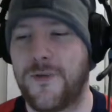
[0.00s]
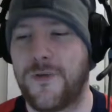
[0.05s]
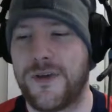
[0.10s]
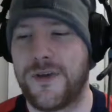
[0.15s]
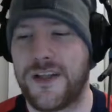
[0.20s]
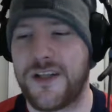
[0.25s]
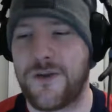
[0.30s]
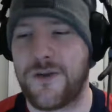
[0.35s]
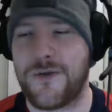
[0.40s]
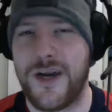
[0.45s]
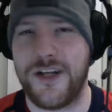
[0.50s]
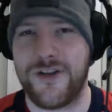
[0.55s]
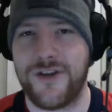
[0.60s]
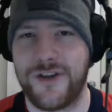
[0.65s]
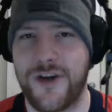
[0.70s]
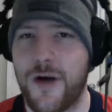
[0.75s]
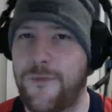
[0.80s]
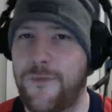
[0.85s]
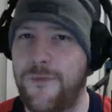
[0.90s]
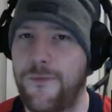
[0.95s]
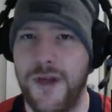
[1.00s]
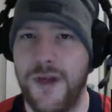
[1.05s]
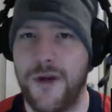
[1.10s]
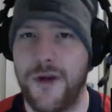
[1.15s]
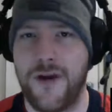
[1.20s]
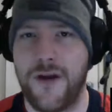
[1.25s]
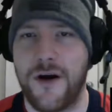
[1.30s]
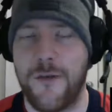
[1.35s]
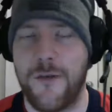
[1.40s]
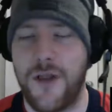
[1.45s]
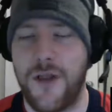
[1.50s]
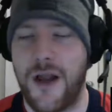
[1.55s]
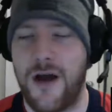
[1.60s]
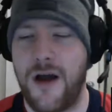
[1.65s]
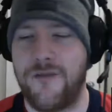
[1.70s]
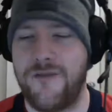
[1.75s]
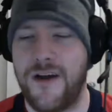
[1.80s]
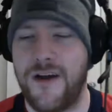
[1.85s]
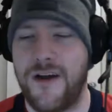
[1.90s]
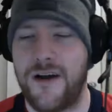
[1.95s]
Lundqvist and the Rangers are,
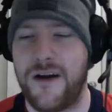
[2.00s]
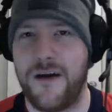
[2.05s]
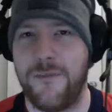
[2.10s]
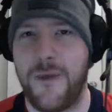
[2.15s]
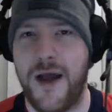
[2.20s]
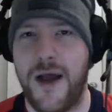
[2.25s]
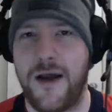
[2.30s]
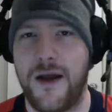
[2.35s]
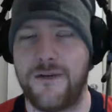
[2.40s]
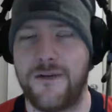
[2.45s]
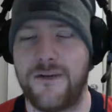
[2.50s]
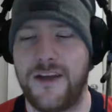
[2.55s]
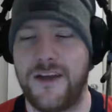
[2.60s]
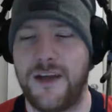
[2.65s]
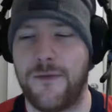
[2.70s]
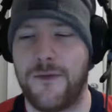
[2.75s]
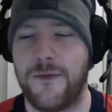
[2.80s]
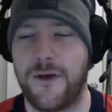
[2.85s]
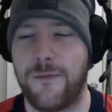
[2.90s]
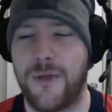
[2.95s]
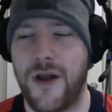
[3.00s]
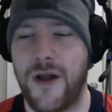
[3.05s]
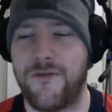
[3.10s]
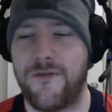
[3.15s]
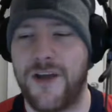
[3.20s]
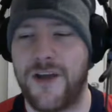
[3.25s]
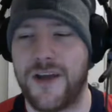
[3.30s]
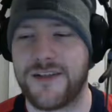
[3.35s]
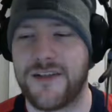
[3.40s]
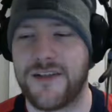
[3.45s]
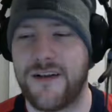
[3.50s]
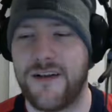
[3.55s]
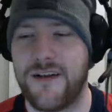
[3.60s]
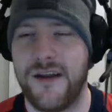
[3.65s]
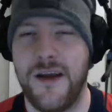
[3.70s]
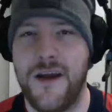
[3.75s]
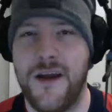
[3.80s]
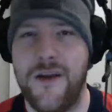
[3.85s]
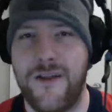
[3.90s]
they're a playoff battle team. They're playoff tested.